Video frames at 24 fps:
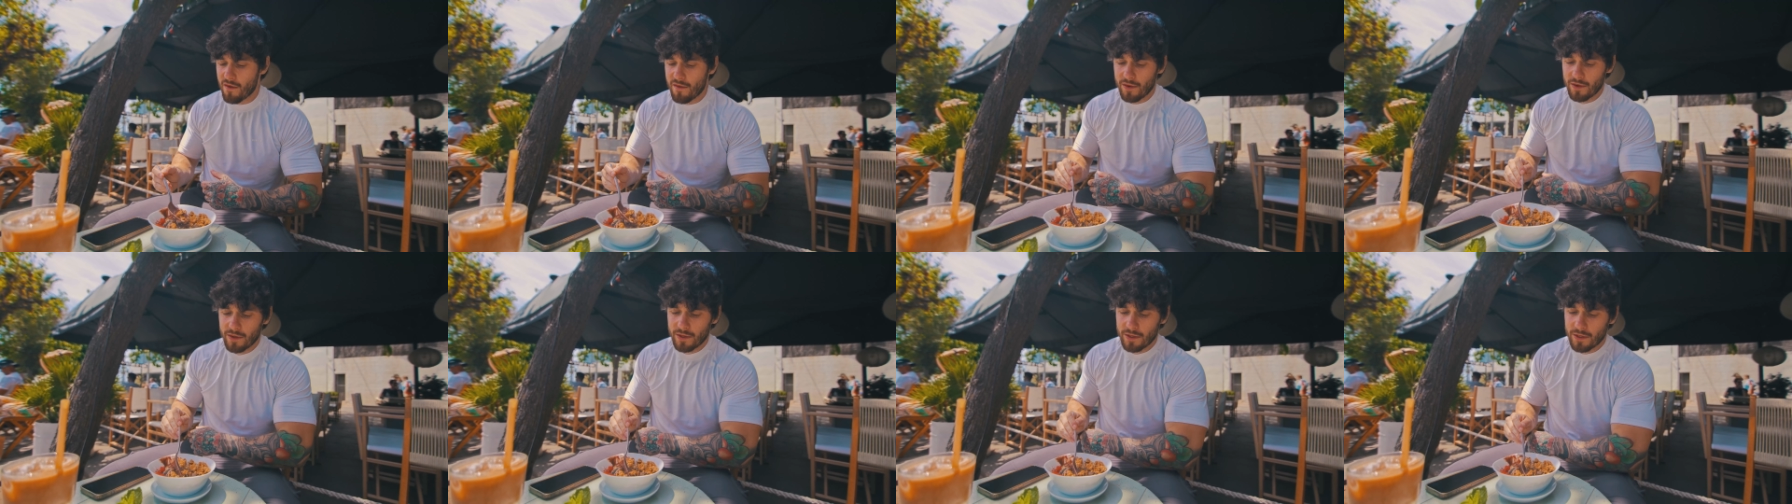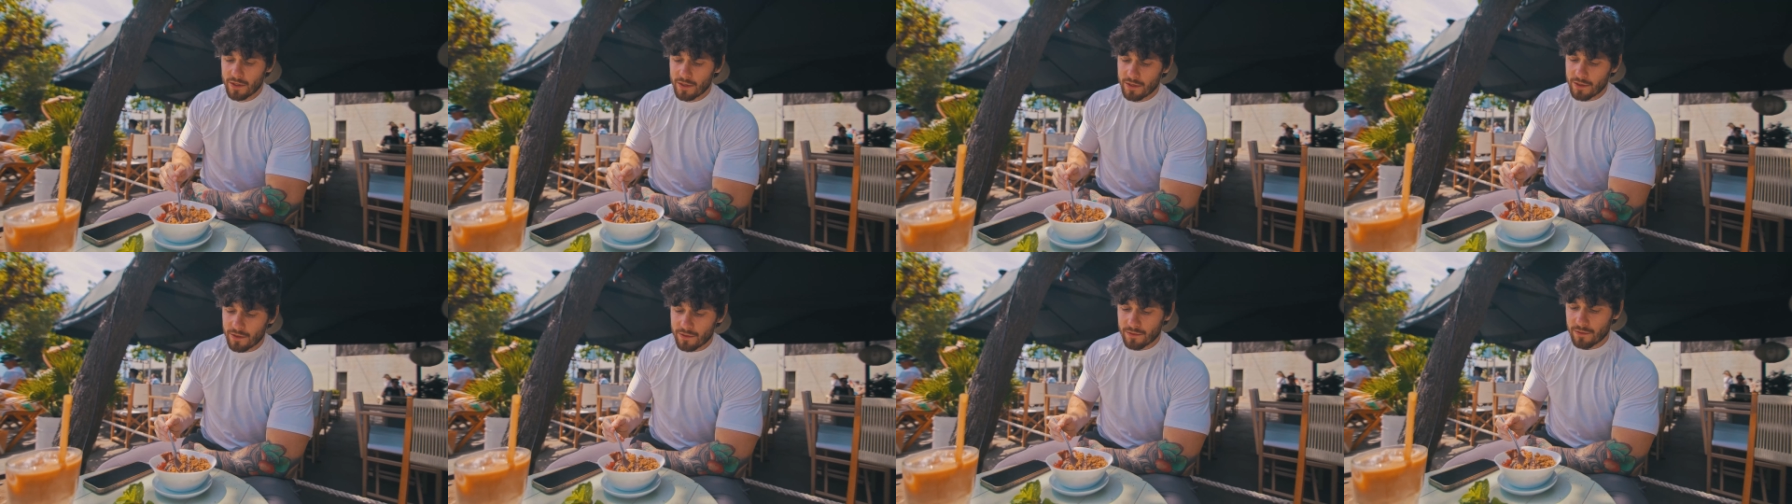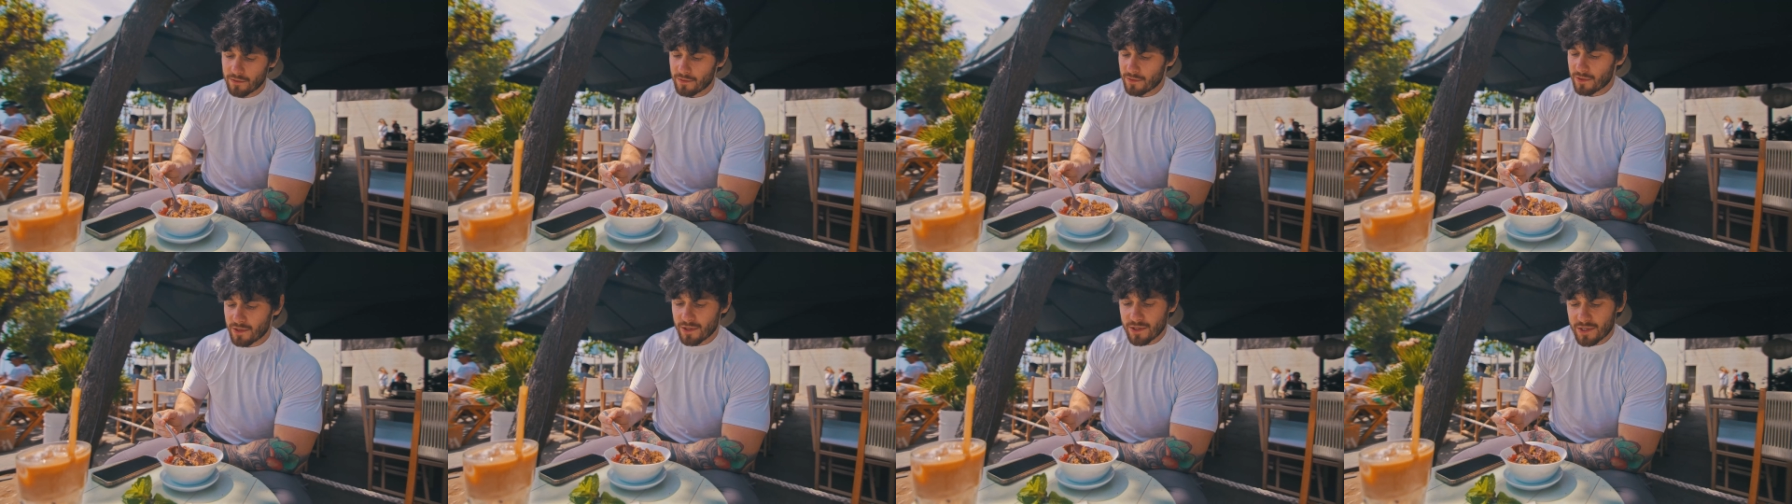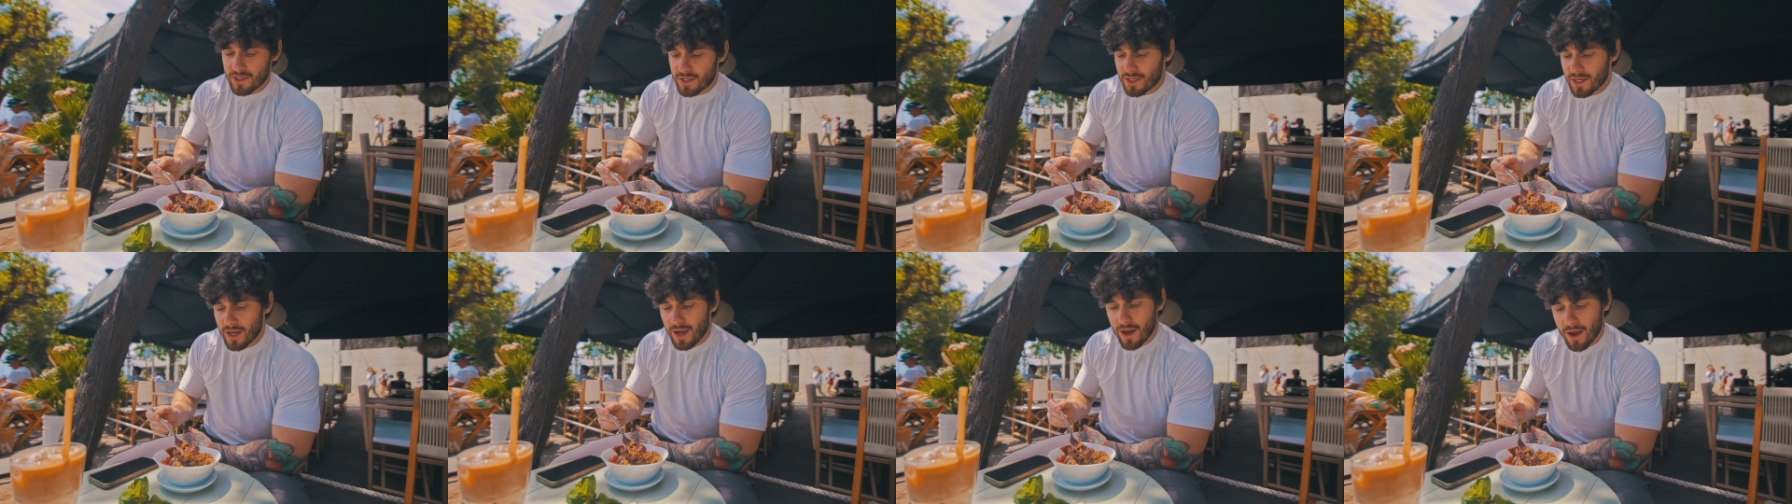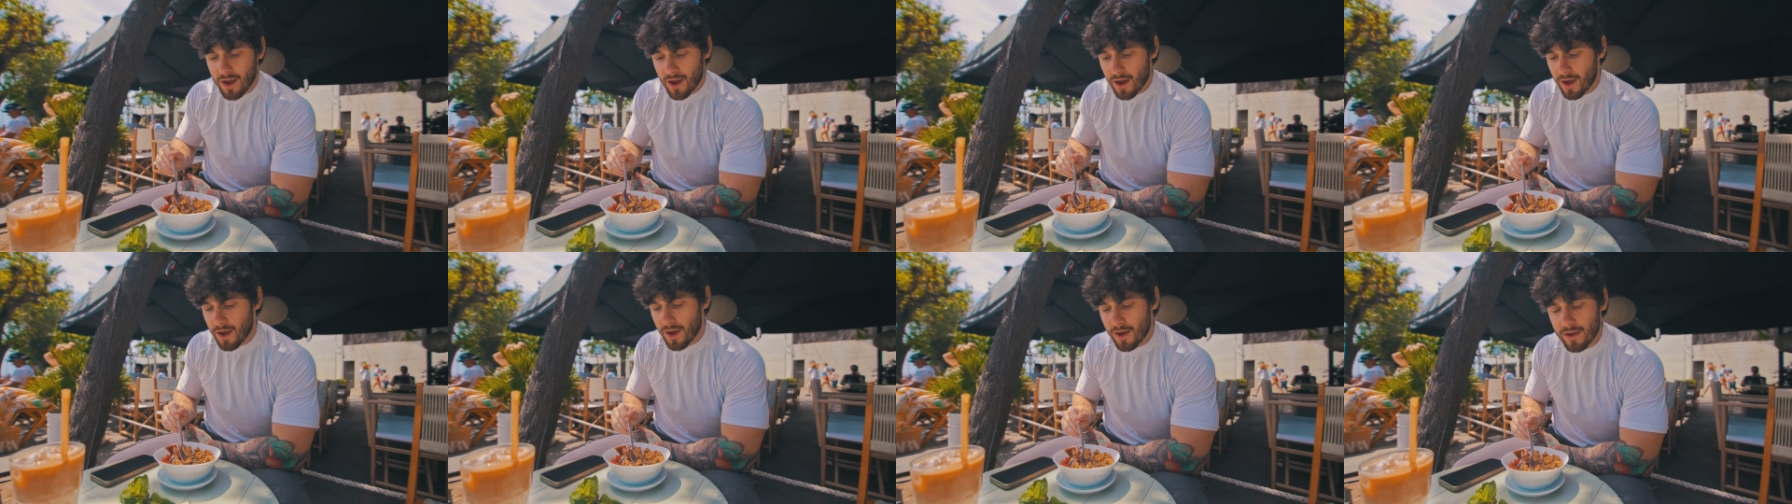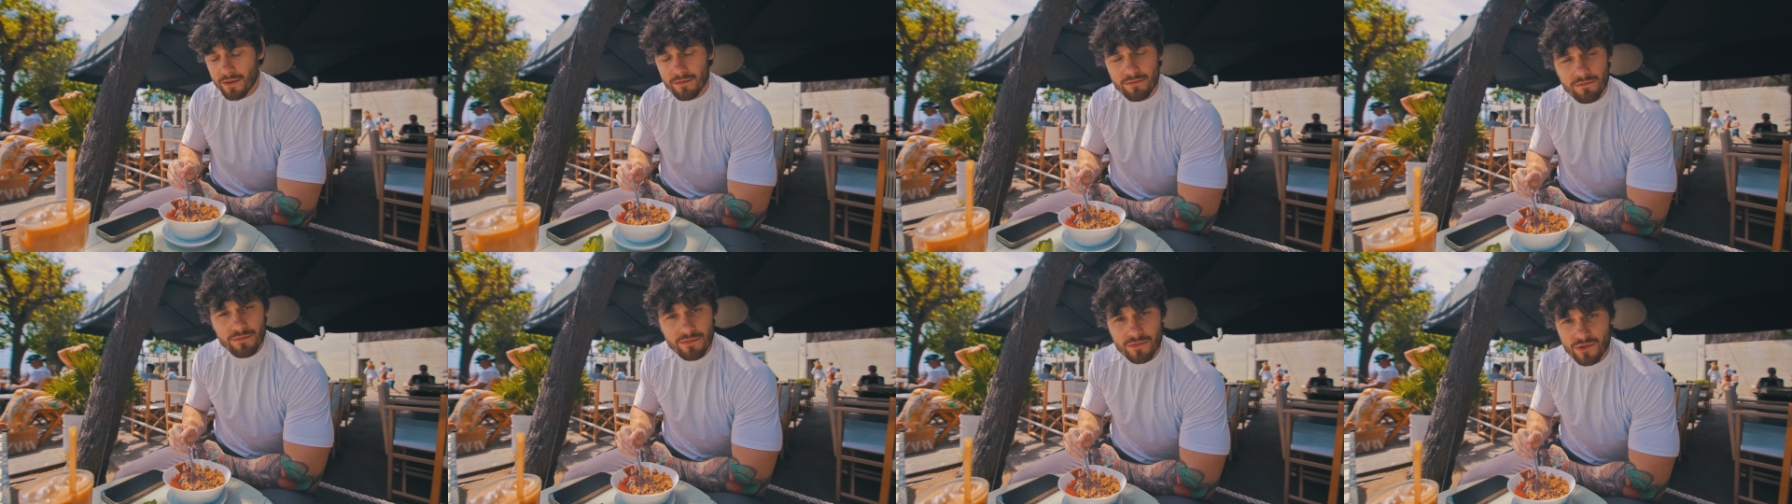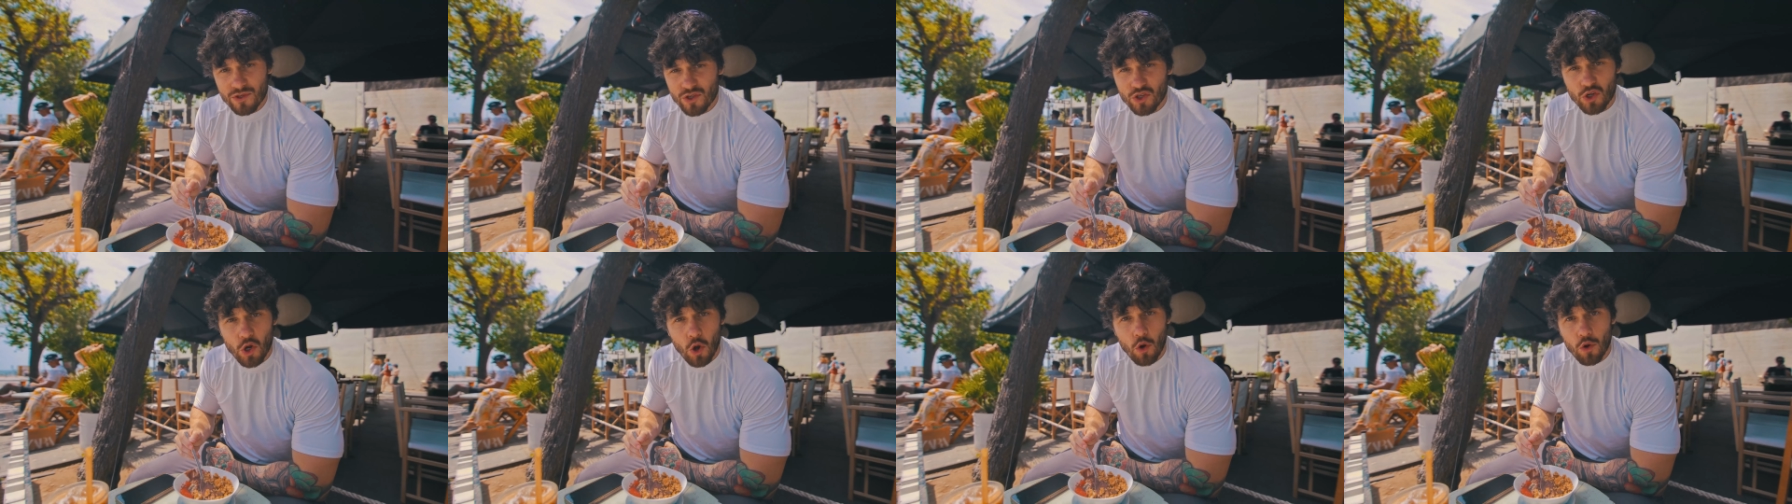Easy. Just uh, just